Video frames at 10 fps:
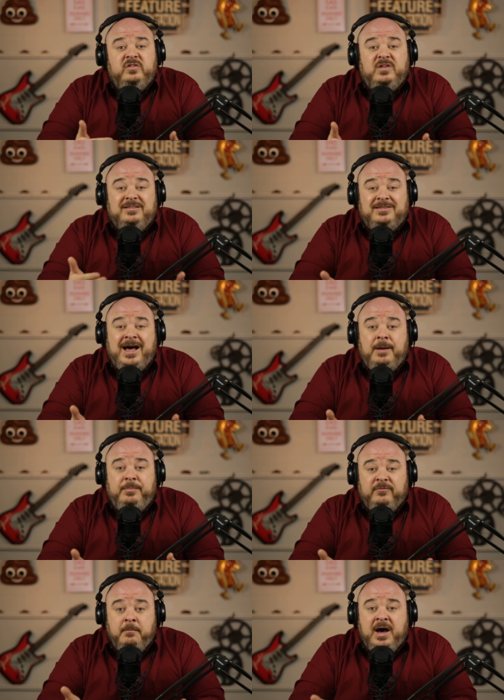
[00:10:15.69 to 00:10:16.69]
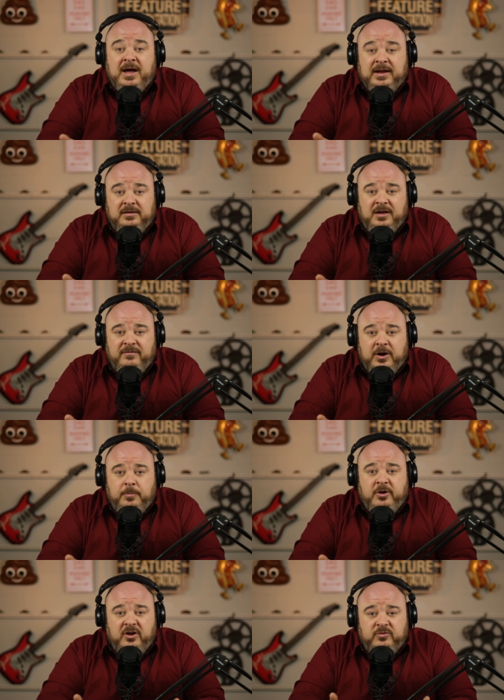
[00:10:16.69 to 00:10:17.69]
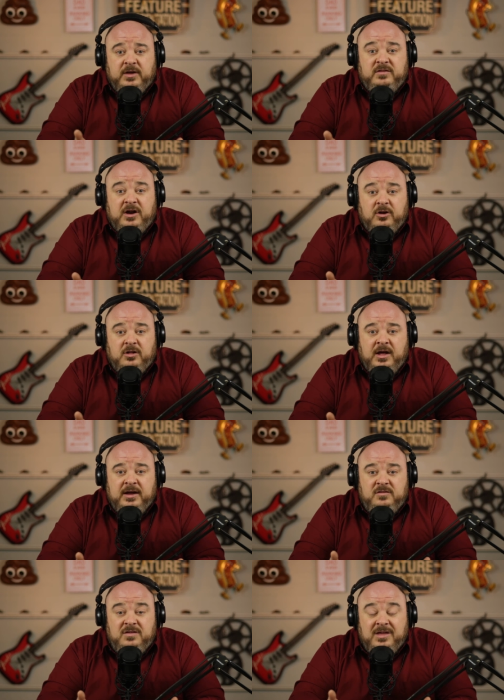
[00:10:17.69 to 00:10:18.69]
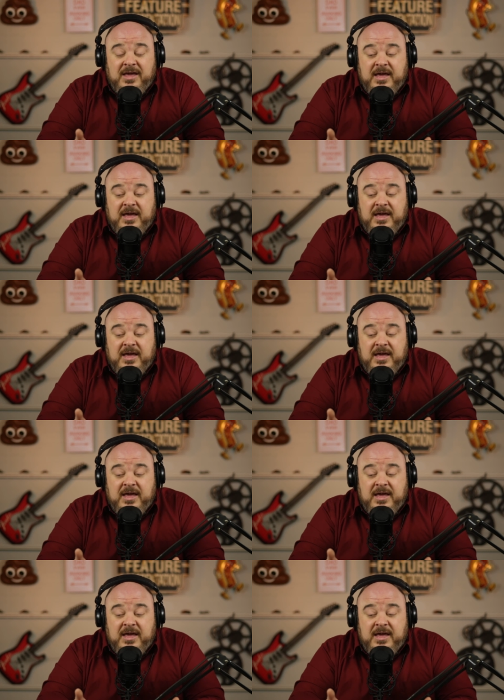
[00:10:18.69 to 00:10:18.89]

to stay top of mind of our prospects and our clients.